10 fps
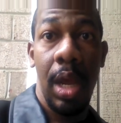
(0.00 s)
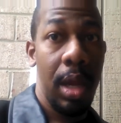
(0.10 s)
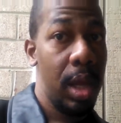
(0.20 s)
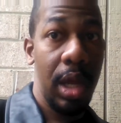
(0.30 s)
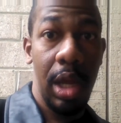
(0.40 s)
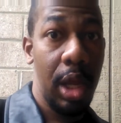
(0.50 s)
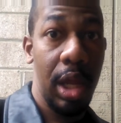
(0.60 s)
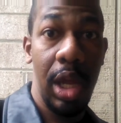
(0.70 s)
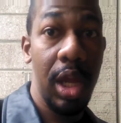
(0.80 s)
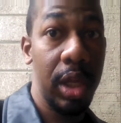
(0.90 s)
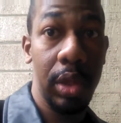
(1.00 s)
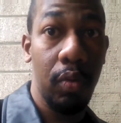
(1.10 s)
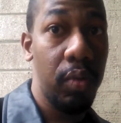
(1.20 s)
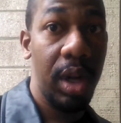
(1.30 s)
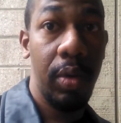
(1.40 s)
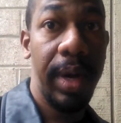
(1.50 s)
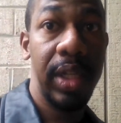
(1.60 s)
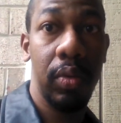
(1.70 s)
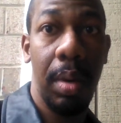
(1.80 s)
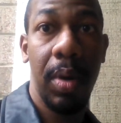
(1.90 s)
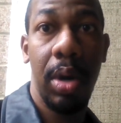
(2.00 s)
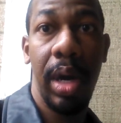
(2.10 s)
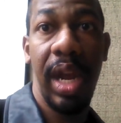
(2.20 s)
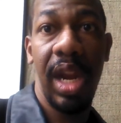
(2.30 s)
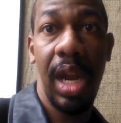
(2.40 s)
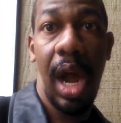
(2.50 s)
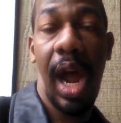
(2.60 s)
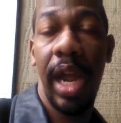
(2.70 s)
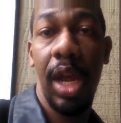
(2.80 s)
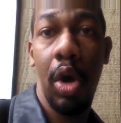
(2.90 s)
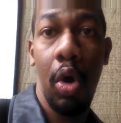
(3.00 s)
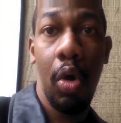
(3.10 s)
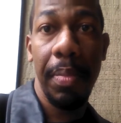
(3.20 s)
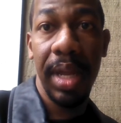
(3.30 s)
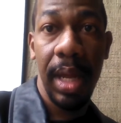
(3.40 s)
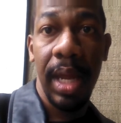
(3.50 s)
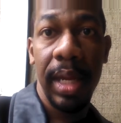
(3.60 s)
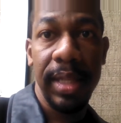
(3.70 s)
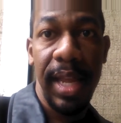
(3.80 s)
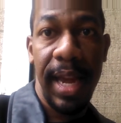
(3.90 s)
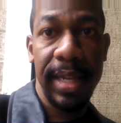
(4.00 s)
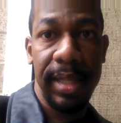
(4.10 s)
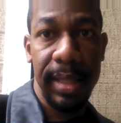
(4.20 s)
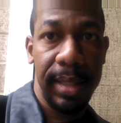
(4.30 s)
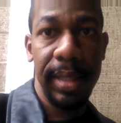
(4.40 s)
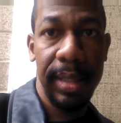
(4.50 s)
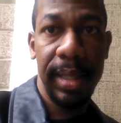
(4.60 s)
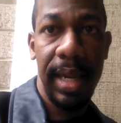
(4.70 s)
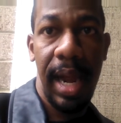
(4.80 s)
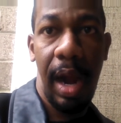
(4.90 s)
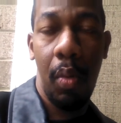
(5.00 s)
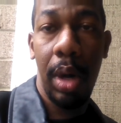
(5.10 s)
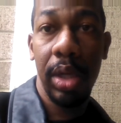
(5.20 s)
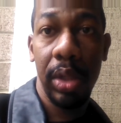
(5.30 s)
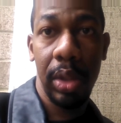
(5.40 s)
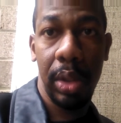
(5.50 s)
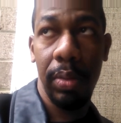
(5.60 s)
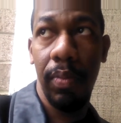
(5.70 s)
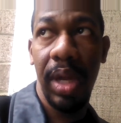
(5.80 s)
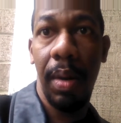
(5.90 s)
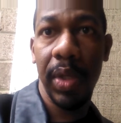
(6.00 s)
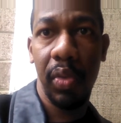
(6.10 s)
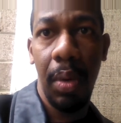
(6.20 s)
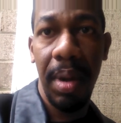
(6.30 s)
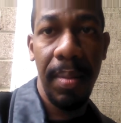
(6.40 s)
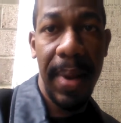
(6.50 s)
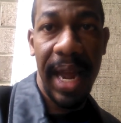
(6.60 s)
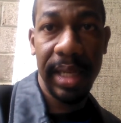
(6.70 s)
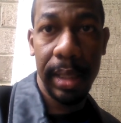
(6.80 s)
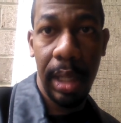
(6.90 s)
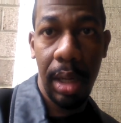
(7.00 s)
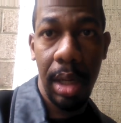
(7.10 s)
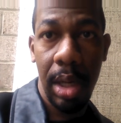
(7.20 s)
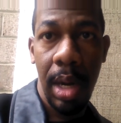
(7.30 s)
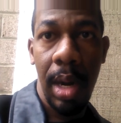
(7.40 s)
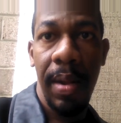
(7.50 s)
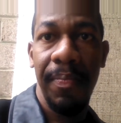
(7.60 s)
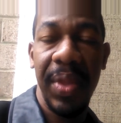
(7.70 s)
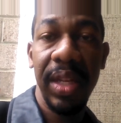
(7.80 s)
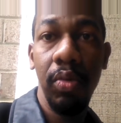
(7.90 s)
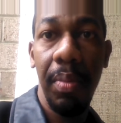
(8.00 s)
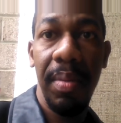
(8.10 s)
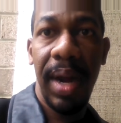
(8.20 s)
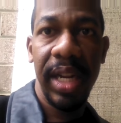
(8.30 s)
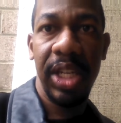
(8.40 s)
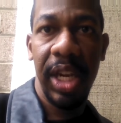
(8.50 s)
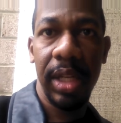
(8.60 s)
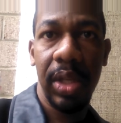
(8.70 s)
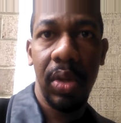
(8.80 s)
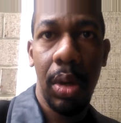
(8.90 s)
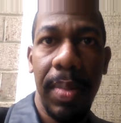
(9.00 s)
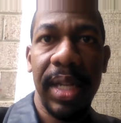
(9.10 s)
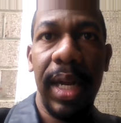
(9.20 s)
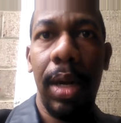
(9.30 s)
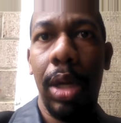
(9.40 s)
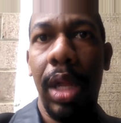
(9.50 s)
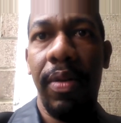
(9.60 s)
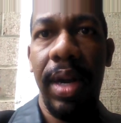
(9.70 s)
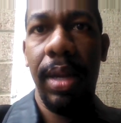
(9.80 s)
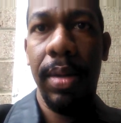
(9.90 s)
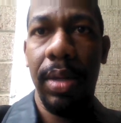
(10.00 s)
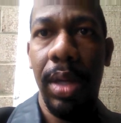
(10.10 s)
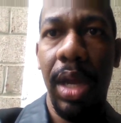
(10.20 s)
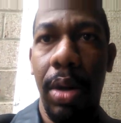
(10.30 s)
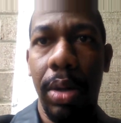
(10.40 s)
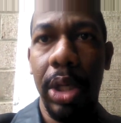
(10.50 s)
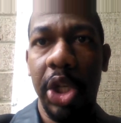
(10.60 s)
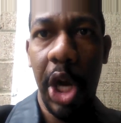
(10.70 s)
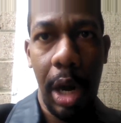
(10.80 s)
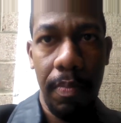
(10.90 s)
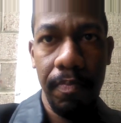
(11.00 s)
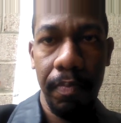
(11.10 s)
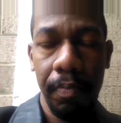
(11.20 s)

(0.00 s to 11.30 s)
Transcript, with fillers: He's a really great swimmer, and I hope that since today I want to become a swimming master this will be my chance to talk about Tyler Clary here on the show.